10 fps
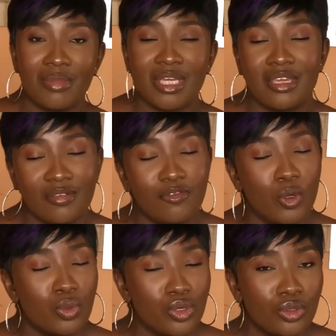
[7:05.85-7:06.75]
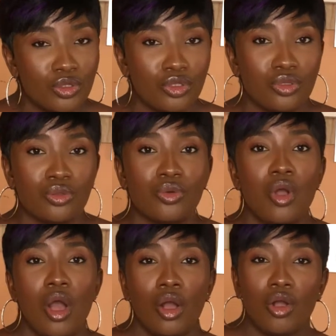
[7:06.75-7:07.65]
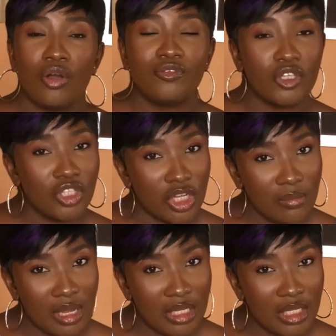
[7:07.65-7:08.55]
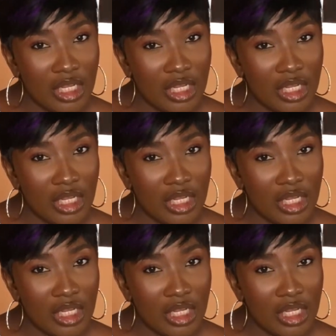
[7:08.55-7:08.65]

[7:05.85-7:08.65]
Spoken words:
me give kudos to Governor Sheyi Makinde.